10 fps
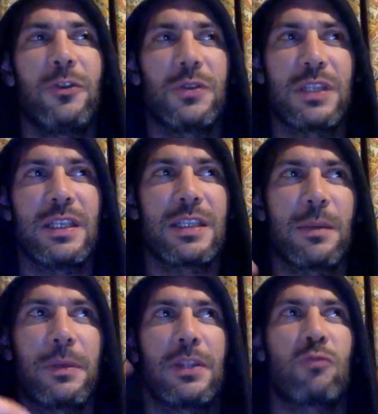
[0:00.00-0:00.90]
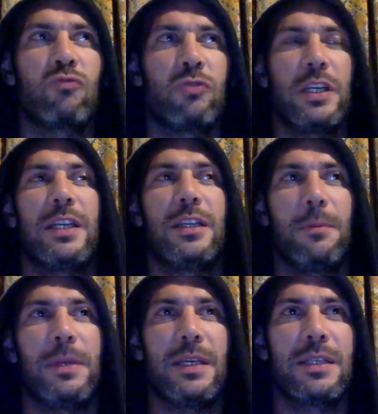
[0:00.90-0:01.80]
see somebody that's really
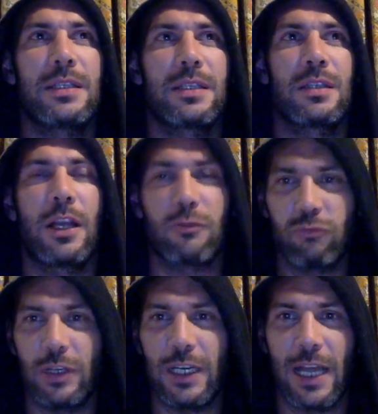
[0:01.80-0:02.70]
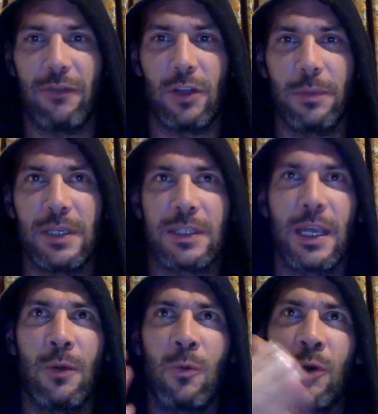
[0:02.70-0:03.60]
obese, like really heavily obese,
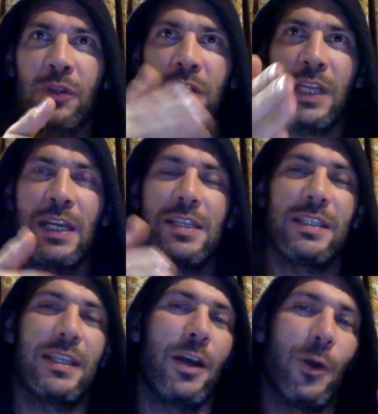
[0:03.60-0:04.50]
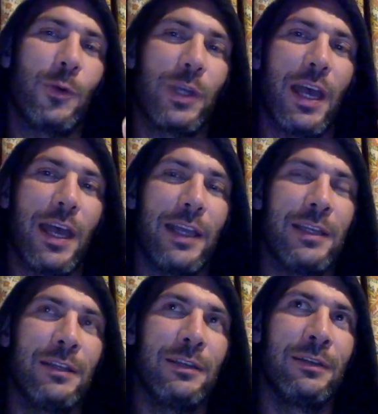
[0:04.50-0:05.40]
at what stage is it
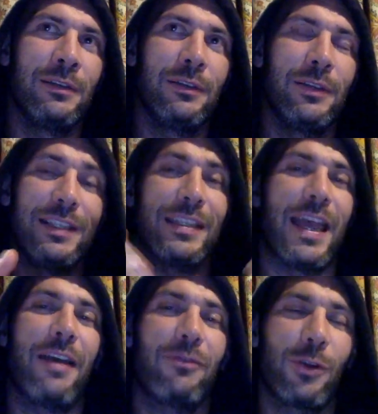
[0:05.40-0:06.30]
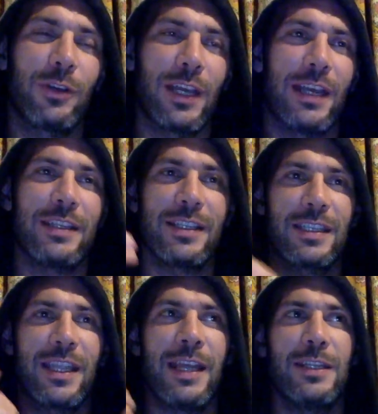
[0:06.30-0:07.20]
okay? Is it ever okay to
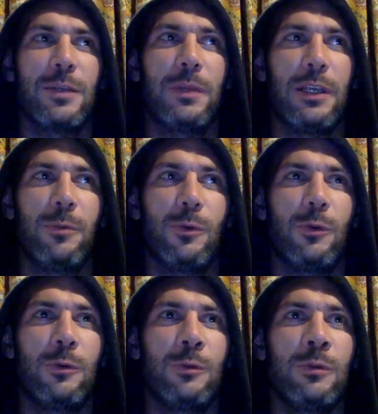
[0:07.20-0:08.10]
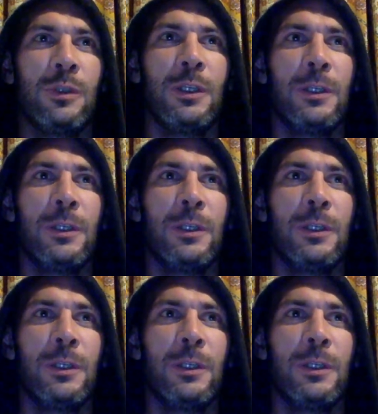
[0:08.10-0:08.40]
say to people,